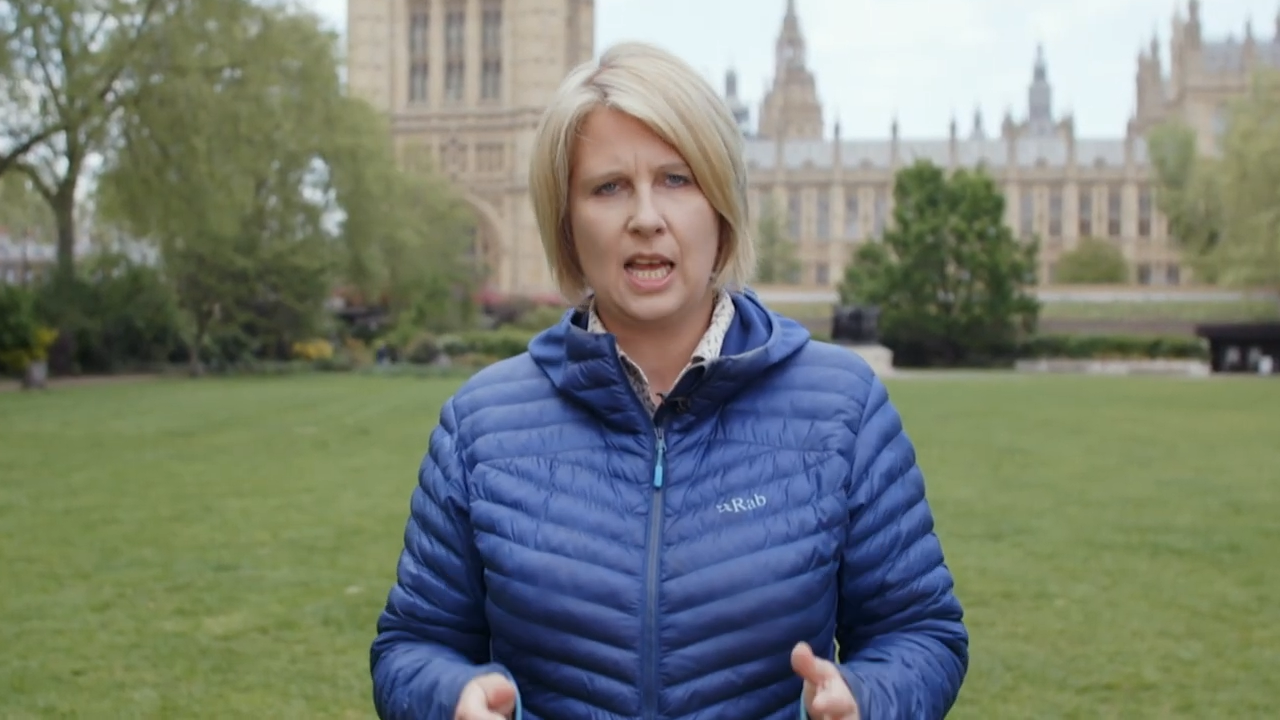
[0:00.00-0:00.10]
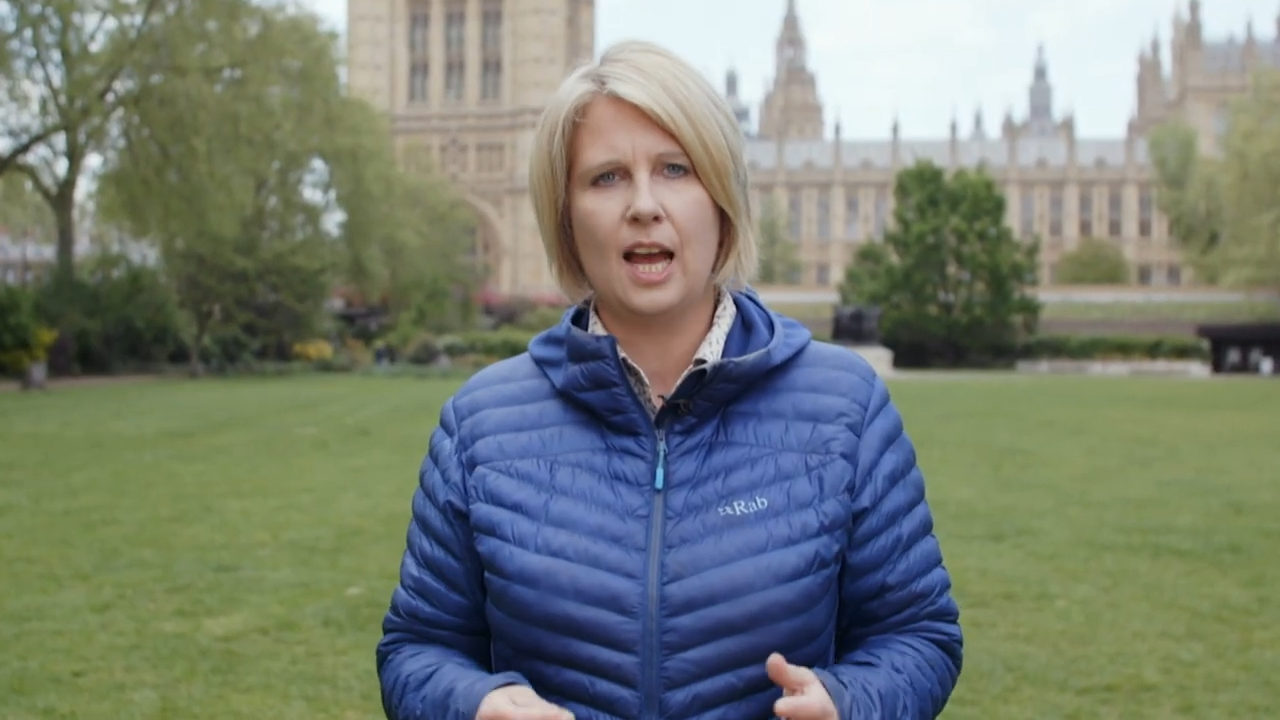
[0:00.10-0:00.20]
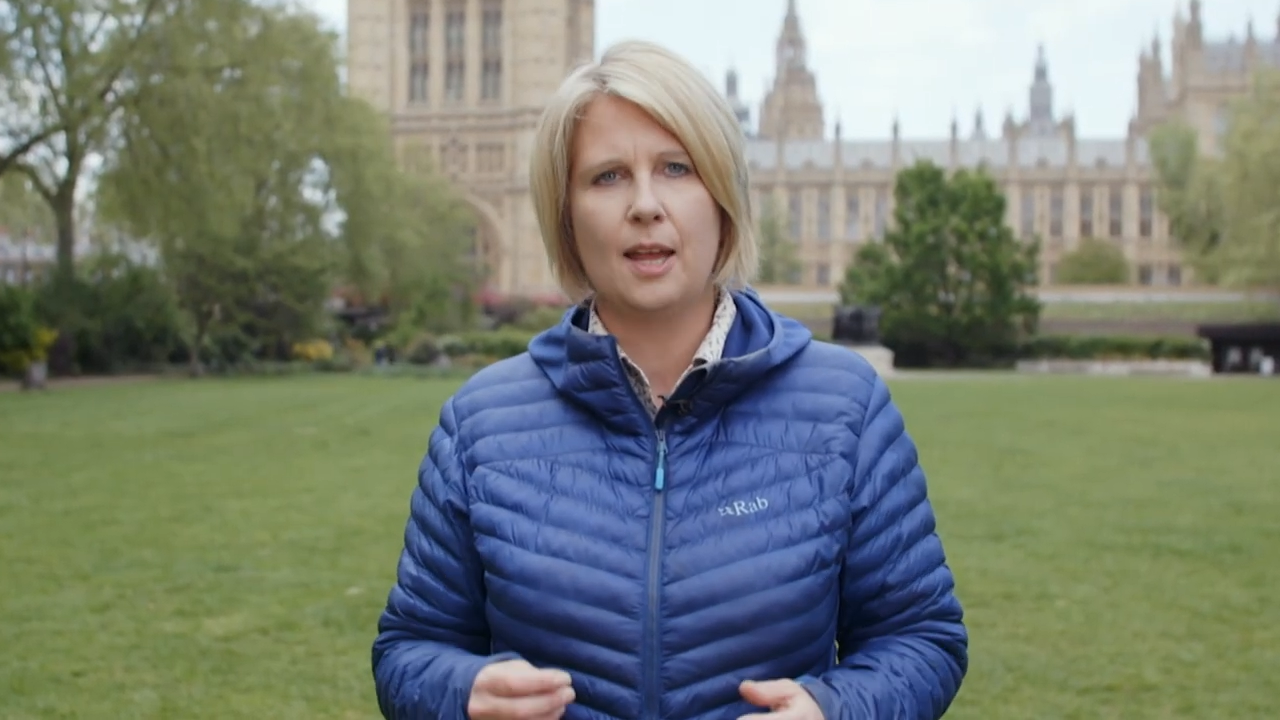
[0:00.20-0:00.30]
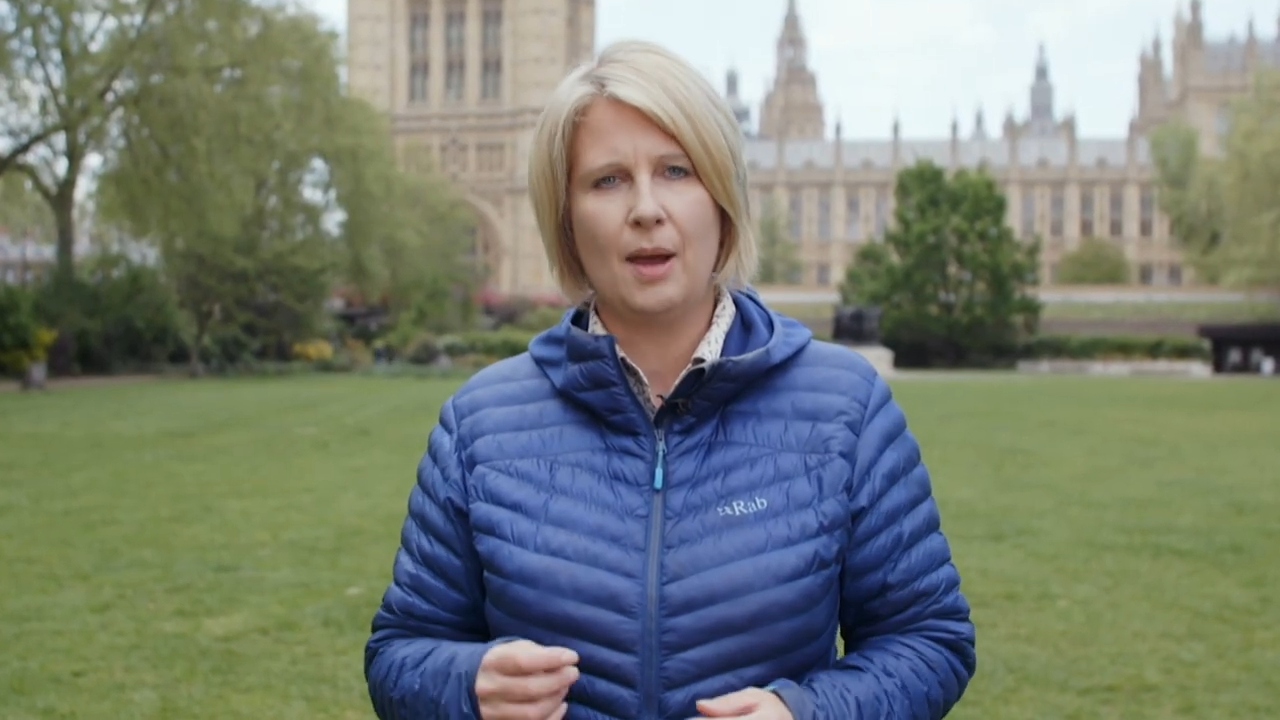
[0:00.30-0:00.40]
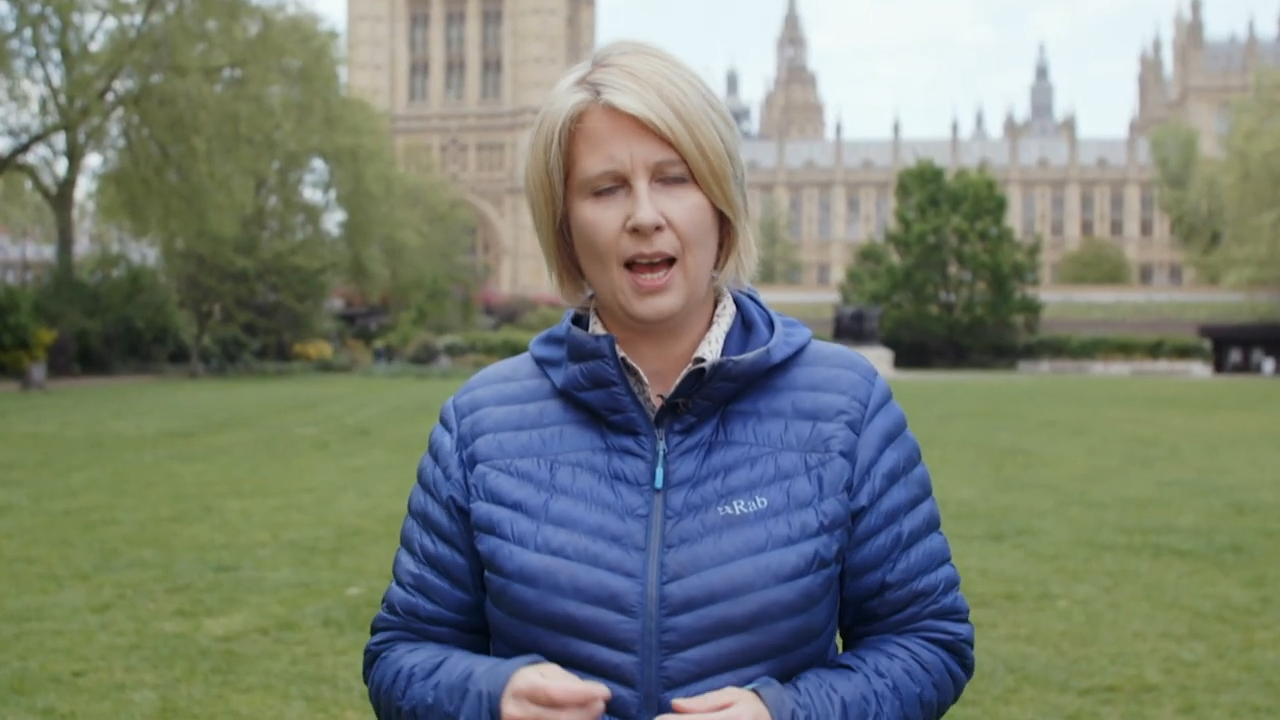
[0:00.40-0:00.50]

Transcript: time